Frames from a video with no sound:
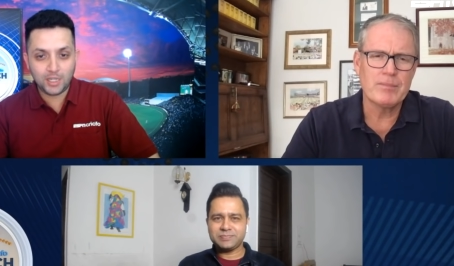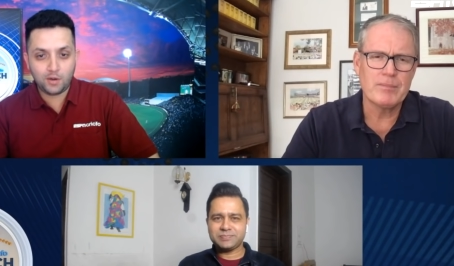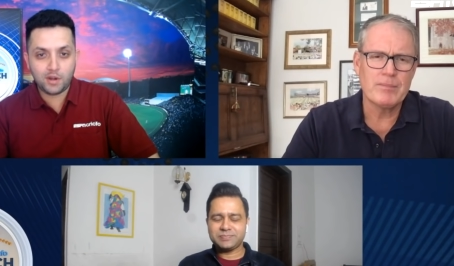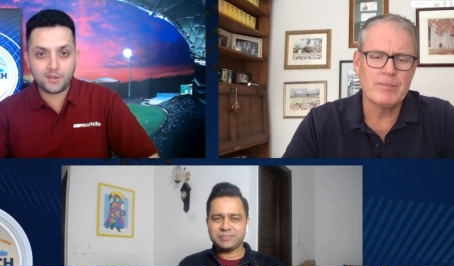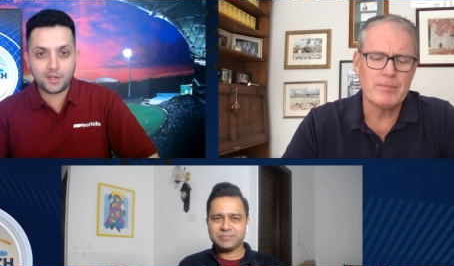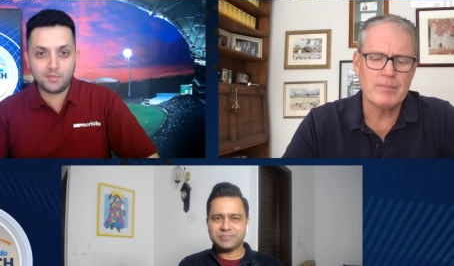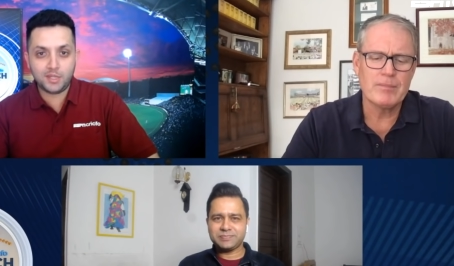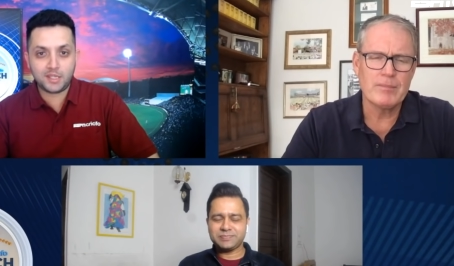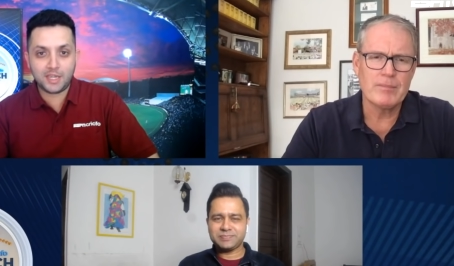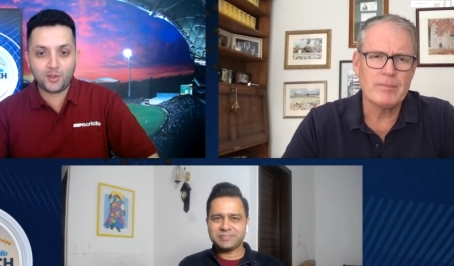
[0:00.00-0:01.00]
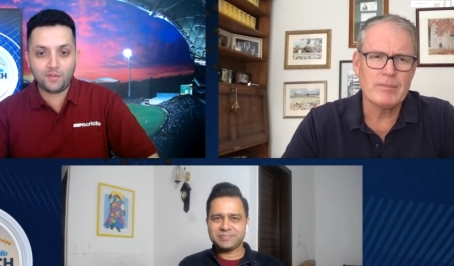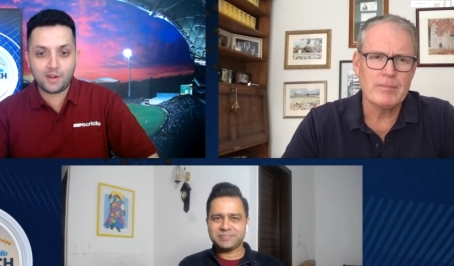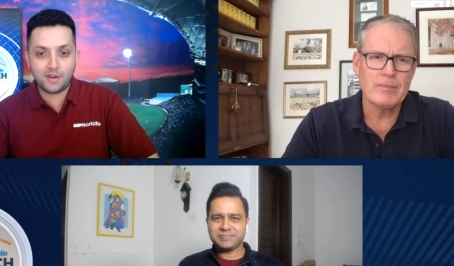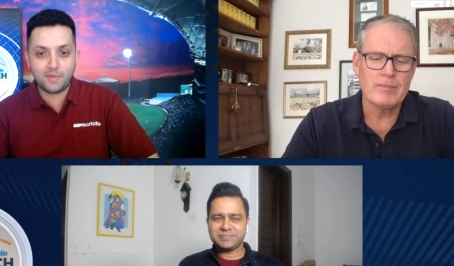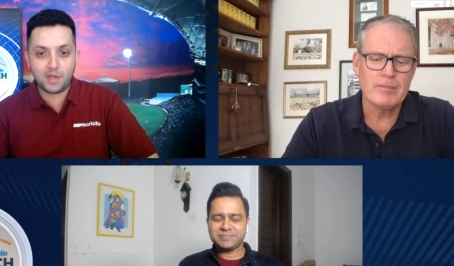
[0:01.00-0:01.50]
Speaker 1: All right, gentlemen, thank
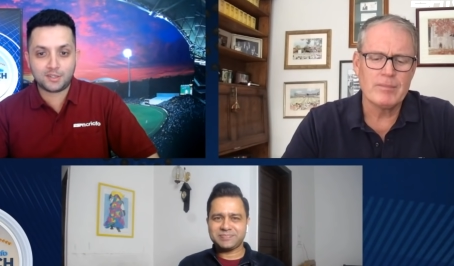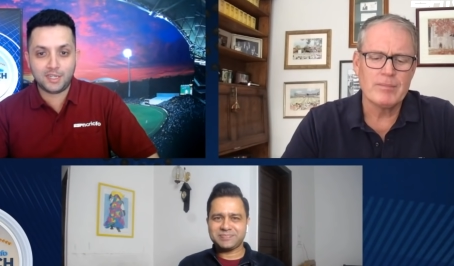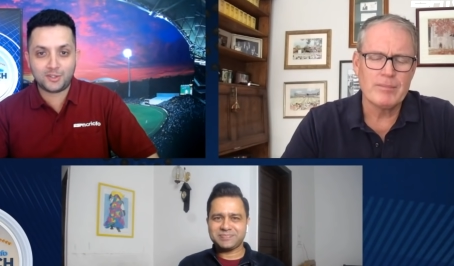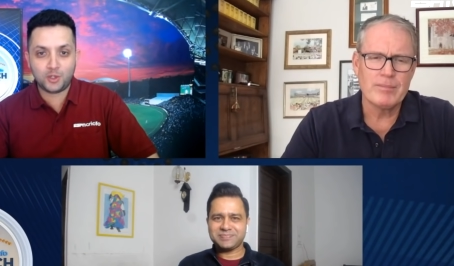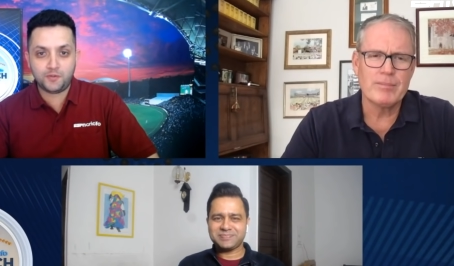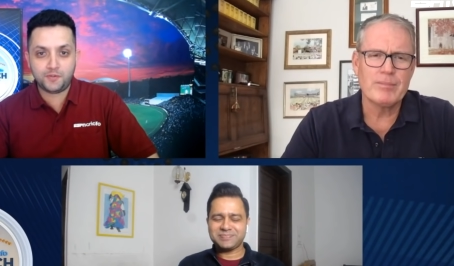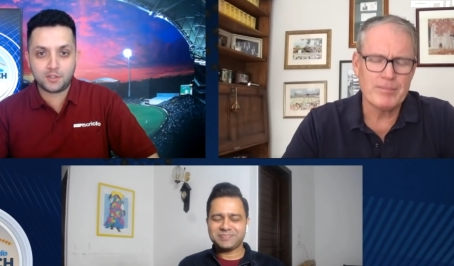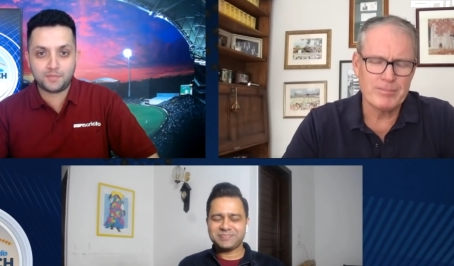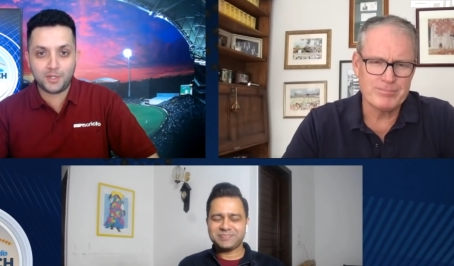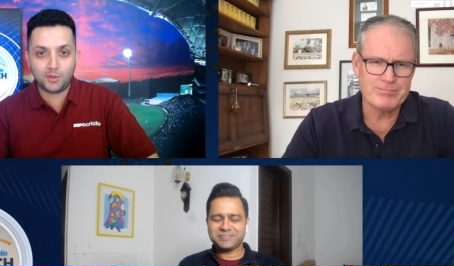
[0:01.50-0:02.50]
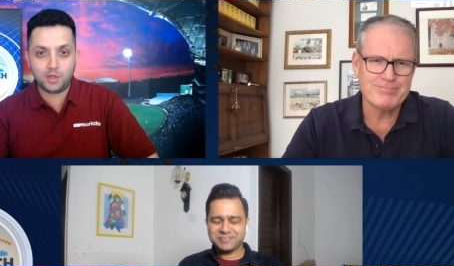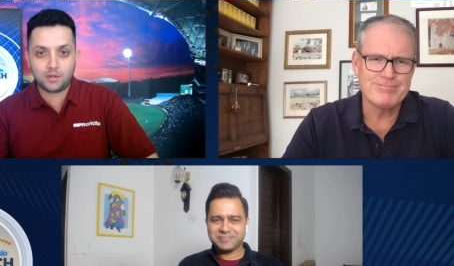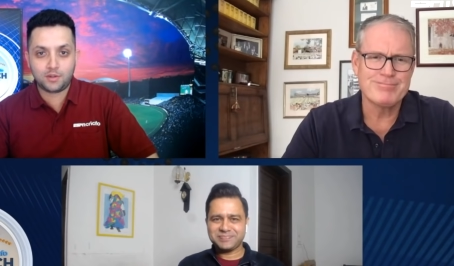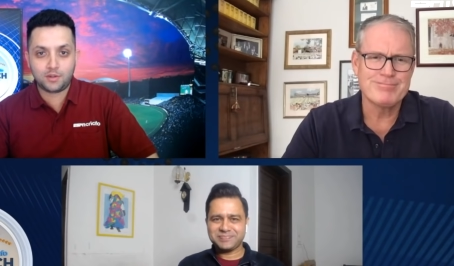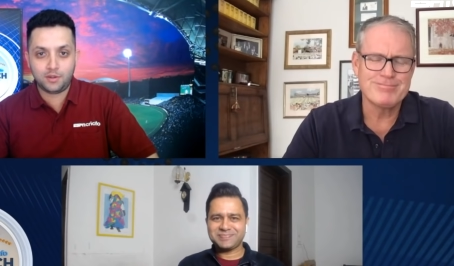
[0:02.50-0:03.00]
you very much. That's your first bit of
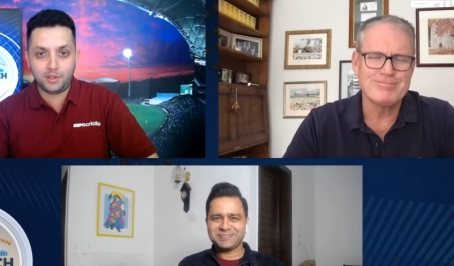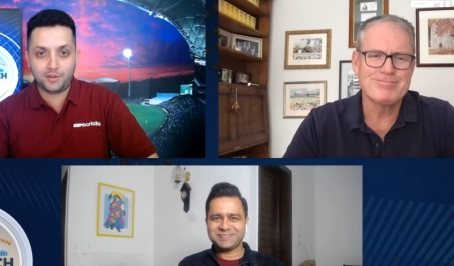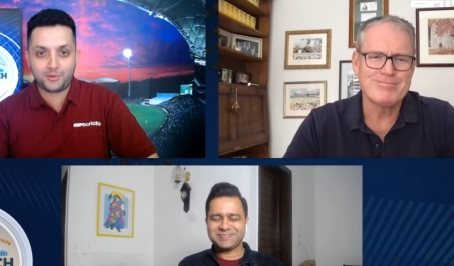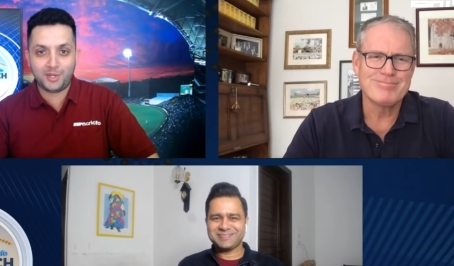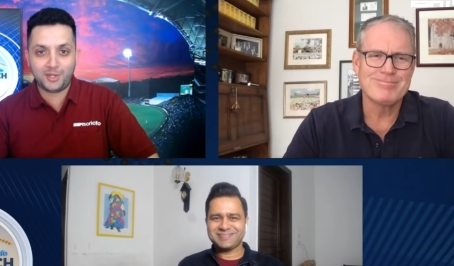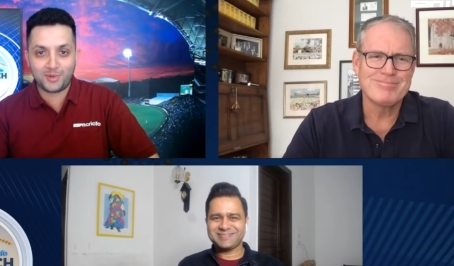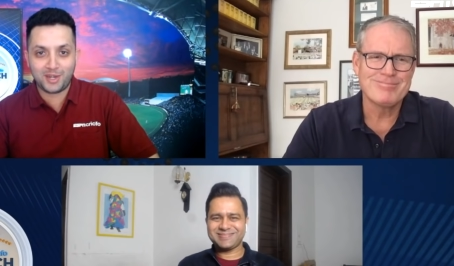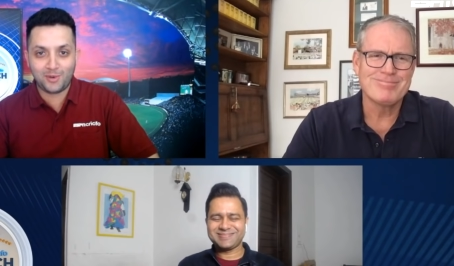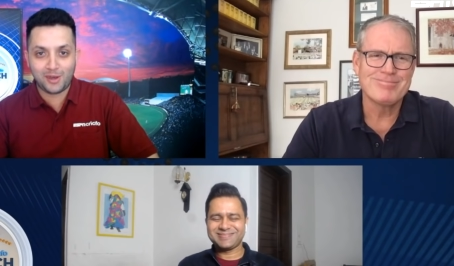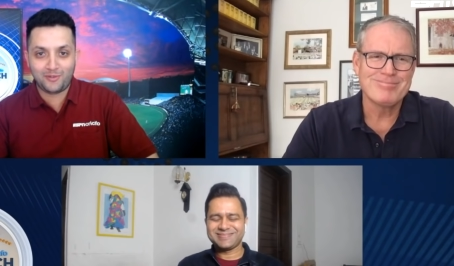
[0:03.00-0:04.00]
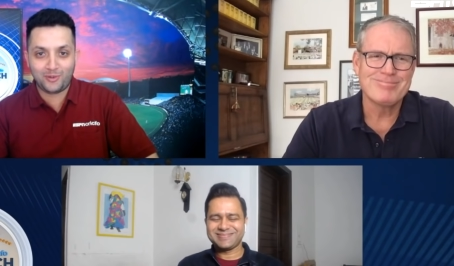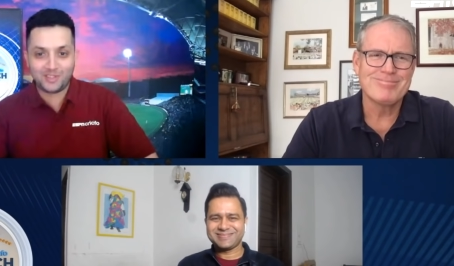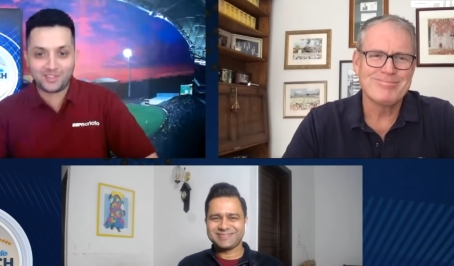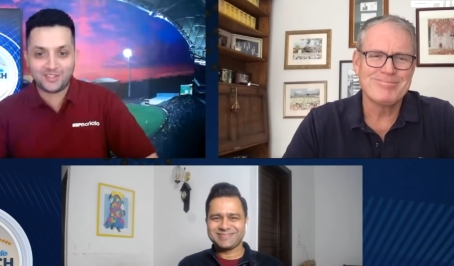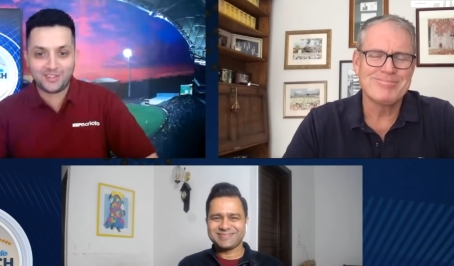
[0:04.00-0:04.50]
work in 2021
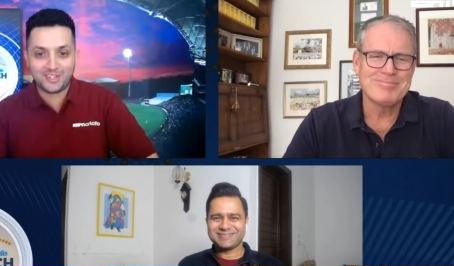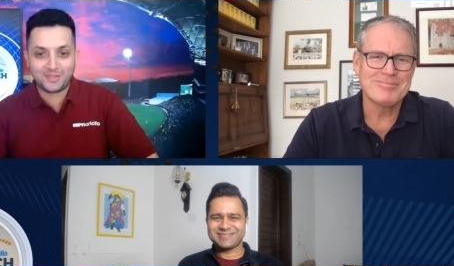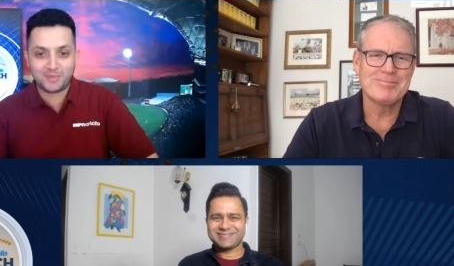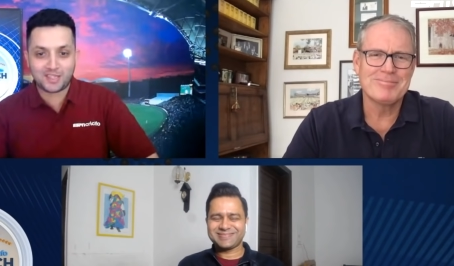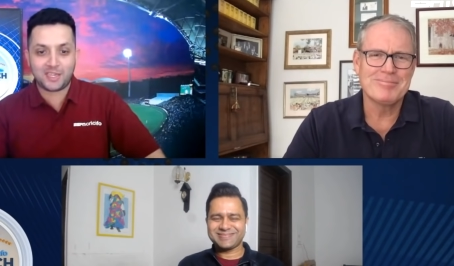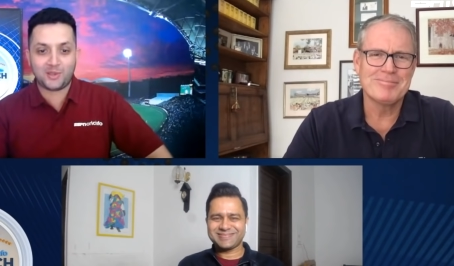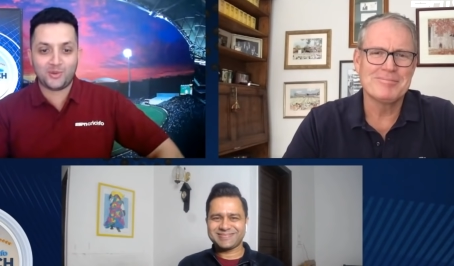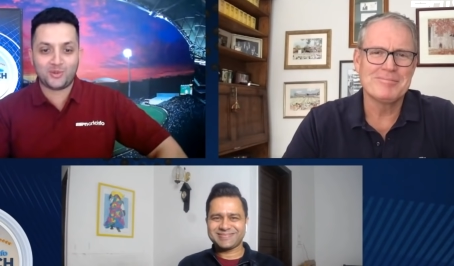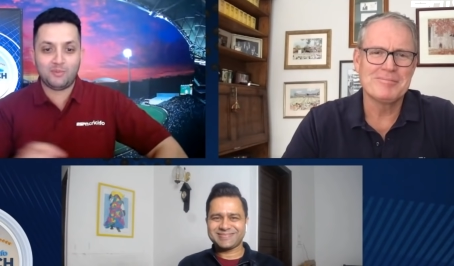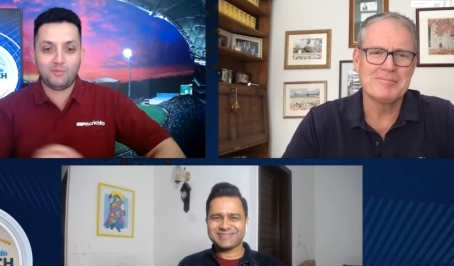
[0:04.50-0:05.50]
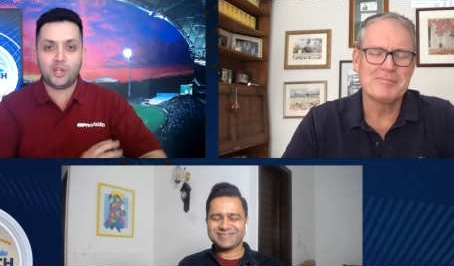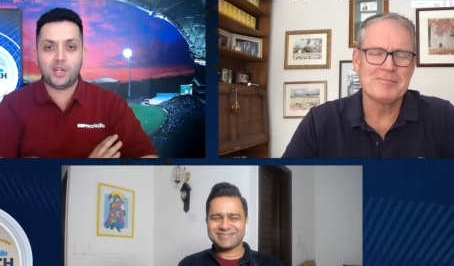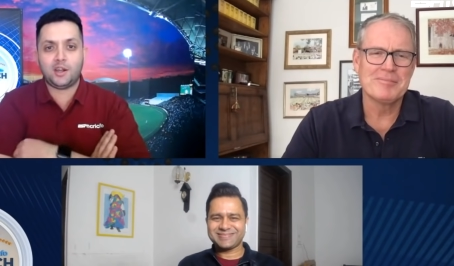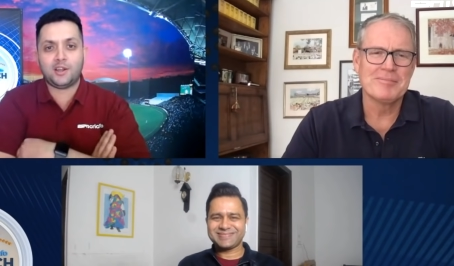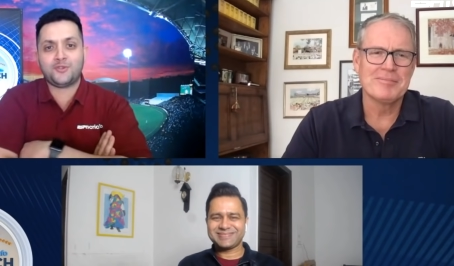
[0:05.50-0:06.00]
for this series. Big thank you to Tom Moody and